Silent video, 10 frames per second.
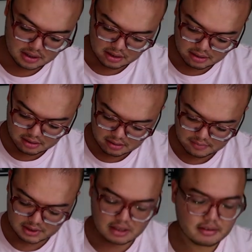Is it?
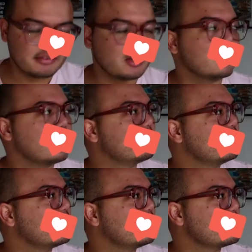I
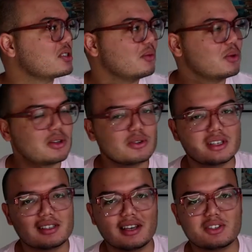figured it was on one of those
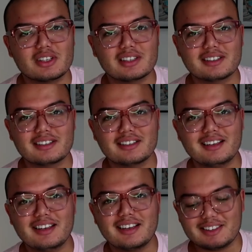things I had to, like,
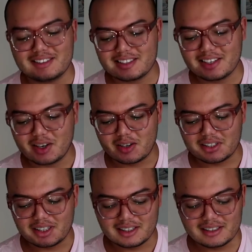take
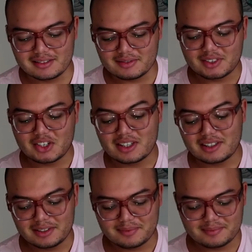off the lid. There's a
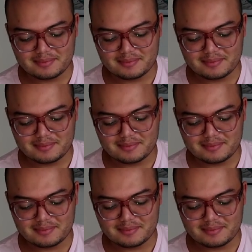lid.